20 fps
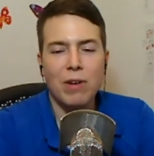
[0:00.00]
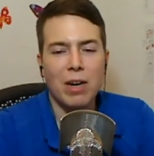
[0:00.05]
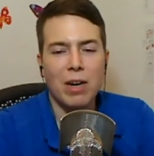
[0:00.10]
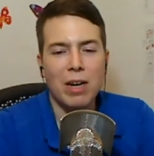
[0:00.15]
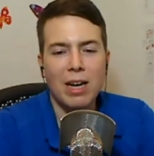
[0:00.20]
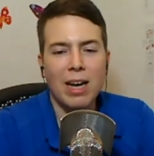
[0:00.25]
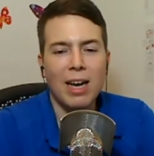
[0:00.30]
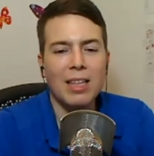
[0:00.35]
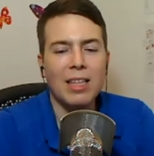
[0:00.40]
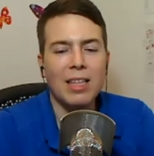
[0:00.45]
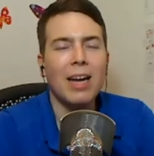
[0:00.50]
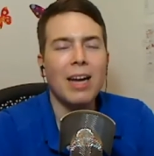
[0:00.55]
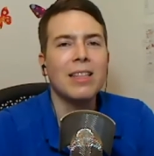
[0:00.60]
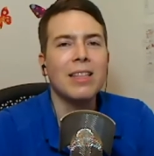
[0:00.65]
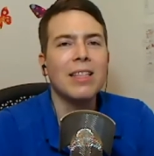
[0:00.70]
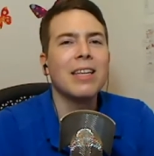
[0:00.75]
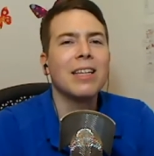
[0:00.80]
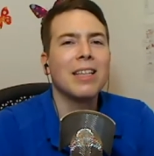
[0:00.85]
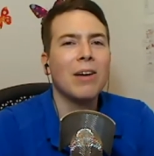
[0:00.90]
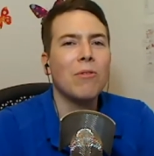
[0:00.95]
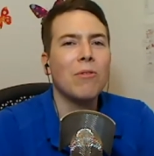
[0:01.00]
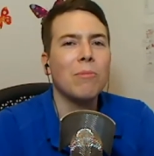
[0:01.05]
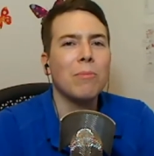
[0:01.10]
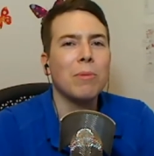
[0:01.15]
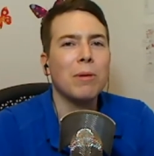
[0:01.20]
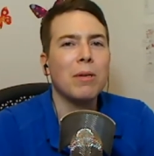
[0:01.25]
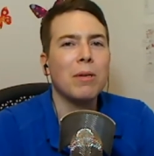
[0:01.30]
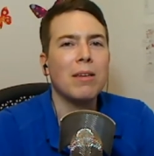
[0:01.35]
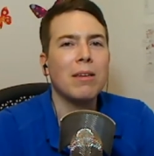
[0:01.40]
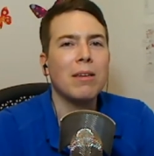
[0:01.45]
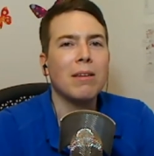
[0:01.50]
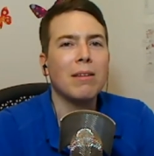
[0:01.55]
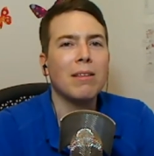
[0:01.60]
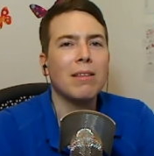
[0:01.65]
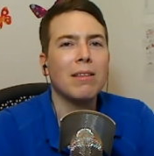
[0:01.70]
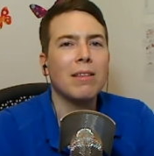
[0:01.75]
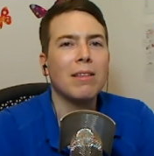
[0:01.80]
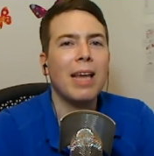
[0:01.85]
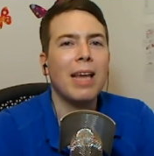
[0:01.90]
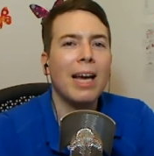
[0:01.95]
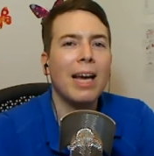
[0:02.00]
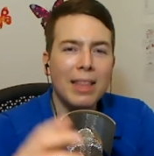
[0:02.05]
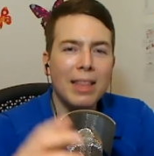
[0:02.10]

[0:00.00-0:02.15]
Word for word: I think that would be that.